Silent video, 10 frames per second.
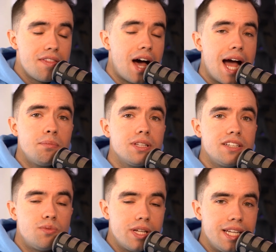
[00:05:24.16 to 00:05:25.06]
that I
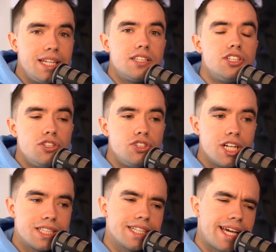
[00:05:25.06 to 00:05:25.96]
believe we need to do
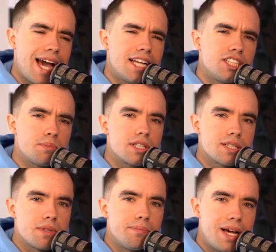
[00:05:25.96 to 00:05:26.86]
just to catch up to
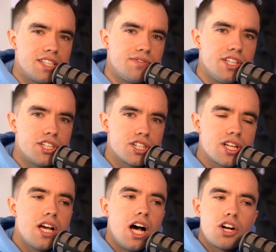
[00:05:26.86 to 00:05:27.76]
some of the best features
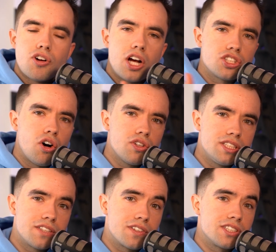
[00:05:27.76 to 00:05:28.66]
across all these
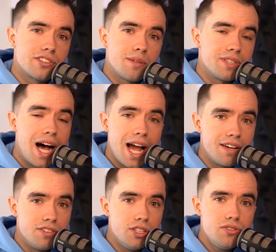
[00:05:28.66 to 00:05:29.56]
different CRMs that I
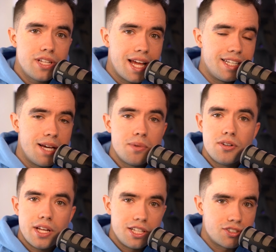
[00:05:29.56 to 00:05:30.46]
have used and
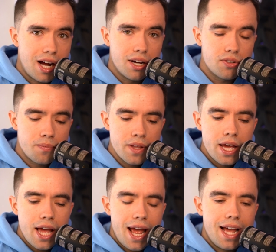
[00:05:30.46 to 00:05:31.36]
demoed and trialed.
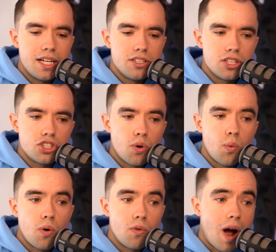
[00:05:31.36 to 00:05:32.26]
And so
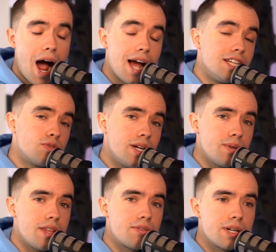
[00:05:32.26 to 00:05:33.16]
in
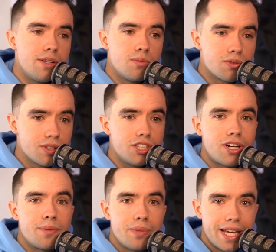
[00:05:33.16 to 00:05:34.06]
2023, we're really
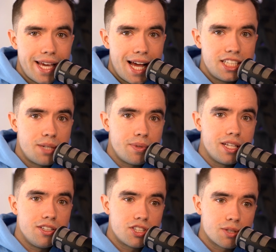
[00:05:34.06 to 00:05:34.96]
trying to play catch up
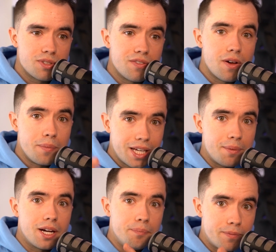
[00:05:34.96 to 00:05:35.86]
in terms of
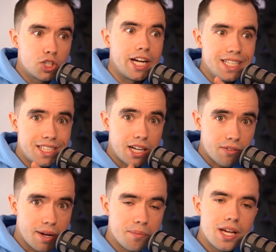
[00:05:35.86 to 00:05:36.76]
becoming a great
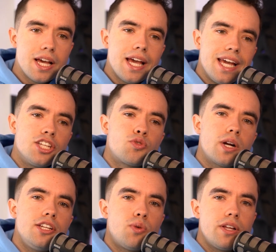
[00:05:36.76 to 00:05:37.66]
CRM. In
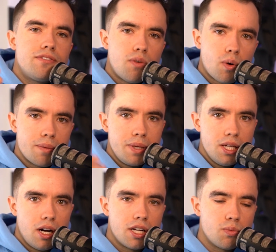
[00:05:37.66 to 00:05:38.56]
2024 and
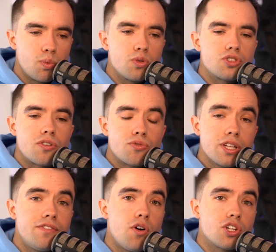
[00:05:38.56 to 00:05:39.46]
beyond, we'll start
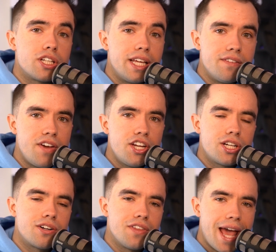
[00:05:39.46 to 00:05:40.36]
really focusing on
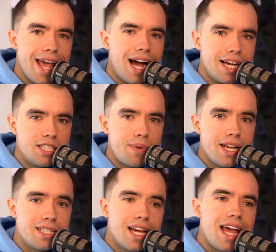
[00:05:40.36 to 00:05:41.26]
innovation around the AI
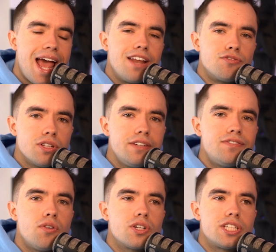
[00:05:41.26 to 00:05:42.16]
space and really
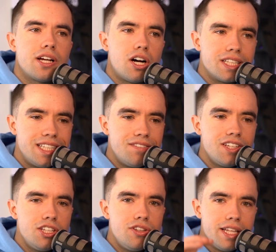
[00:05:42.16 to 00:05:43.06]
focusing on
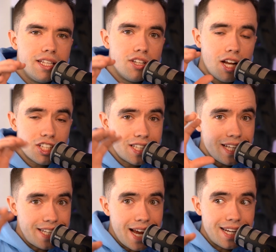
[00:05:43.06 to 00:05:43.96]
giving you not just
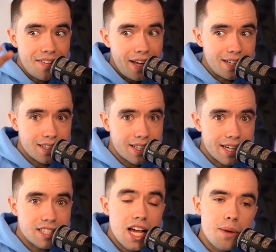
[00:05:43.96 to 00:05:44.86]
the data and the
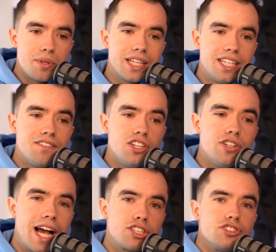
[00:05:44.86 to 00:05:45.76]
analytics, but then giving you the
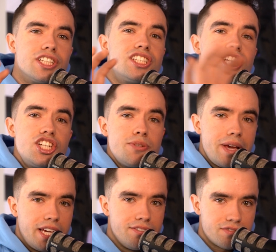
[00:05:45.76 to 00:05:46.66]
actual
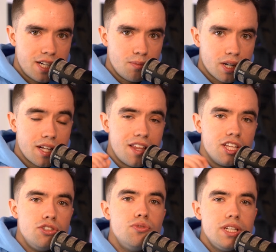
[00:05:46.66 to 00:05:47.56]
decision-making framework that
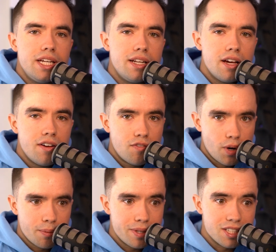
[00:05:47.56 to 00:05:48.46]
you need for
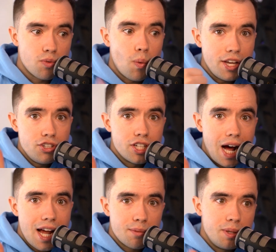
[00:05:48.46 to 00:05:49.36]
your business, when you should
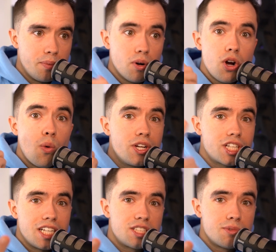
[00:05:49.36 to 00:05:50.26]
hire people, which
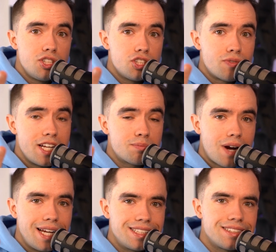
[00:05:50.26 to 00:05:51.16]
customers you should raise
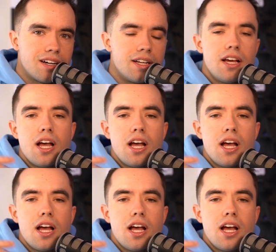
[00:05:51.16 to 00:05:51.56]
prices on.